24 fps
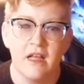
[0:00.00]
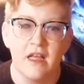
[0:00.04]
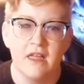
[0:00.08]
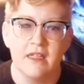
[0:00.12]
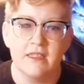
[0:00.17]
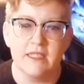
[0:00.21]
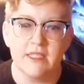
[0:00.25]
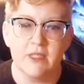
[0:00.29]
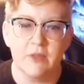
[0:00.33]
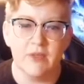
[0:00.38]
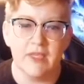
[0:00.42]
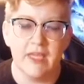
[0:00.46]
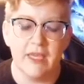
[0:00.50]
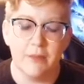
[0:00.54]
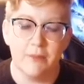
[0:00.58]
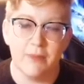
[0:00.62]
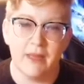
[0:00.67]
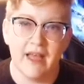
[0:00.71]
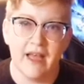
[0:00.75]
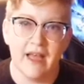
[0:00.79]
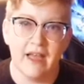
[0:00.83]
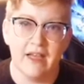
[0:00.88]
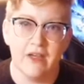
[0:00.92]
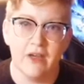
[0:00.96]
So kick
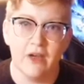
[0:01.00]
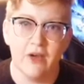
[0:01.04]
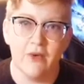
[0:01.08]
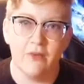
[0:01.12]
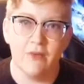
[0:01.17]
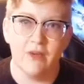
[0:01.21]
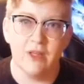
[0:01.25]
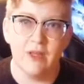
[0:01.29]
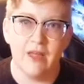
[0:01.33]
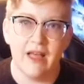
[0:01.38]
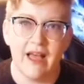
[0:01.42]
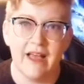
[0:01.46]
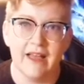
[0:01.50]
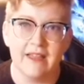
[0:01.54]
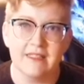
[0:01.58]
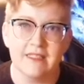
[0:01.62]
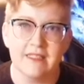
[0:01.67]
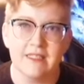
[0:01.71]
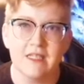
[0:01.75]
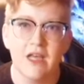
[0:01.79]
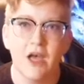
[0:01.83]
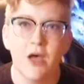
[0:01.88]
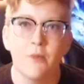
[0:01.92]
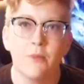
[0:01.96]
back,
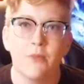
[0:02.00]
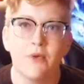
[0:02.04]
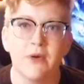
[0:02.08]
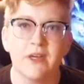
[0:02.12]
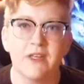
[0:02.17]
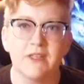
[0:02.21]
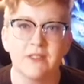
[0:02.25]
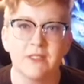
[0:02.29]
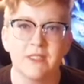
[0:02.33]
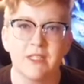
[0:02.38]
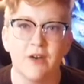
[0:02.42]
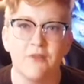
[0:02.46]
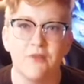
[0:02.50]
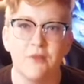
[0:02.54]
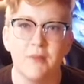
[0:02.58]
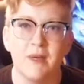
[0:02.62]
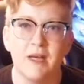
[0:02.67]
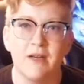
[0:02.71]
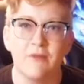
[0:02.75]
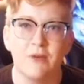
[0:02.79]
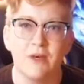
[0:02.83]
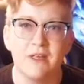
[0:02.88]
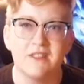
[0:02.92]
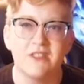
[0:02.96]
relax, pour yourself a
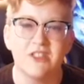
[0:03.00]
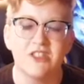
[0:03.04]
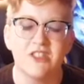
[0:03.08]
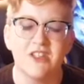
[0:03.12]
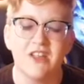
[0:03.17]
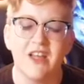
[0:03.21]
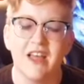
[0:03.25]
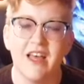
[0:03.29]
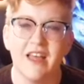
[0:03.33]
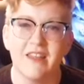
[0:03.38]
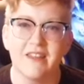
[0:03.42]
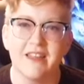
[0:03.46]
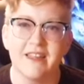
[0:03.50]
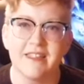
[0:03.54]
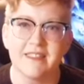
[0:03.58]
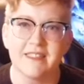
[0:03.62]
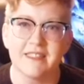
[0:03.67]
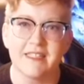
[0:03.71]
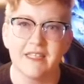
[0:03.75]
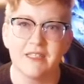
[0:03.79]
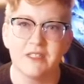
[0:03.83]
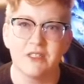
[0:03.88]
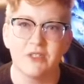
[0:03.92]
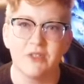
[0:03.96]
beverage, and
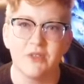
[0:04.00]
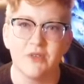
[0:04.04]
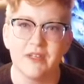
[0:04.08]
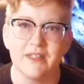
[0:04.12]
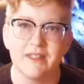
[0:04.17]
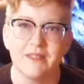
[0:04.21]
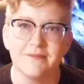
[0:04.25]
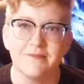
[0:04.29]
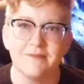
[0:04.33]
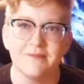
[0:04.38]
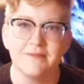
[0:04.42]
let's get to it.